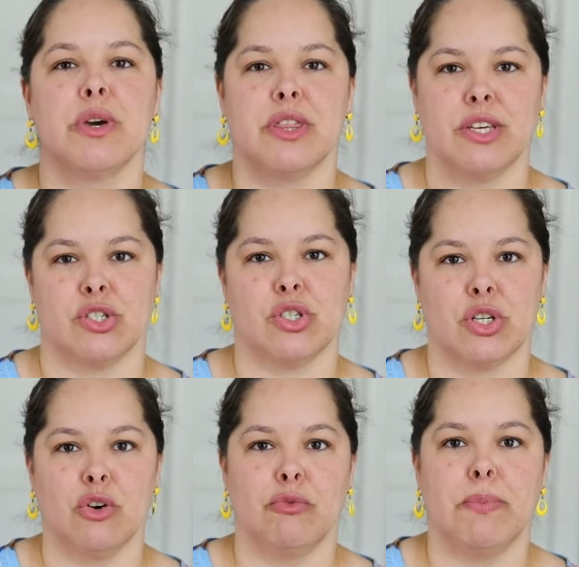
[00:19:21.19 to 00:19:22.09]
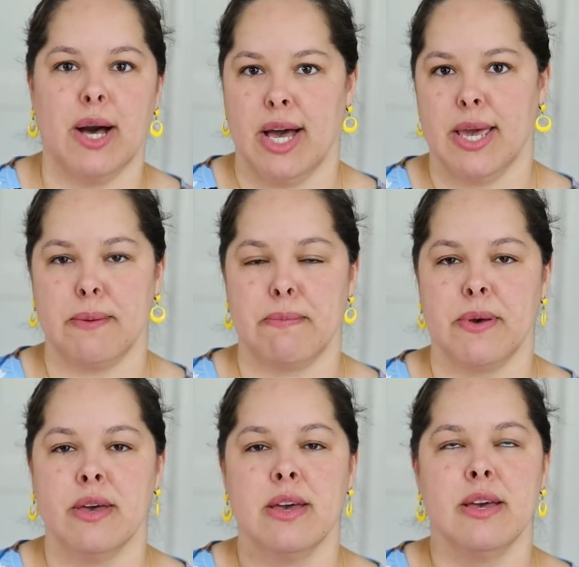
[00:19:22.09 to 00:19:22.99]
with the stovepipe
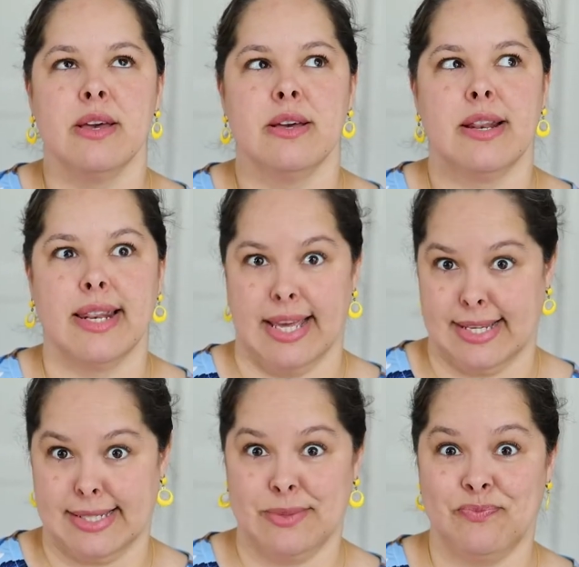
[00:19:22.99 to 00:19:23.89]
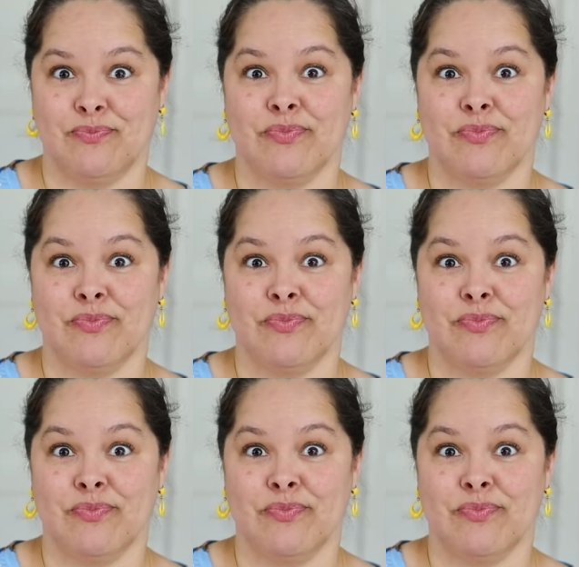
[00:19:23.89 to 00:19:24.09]
legs.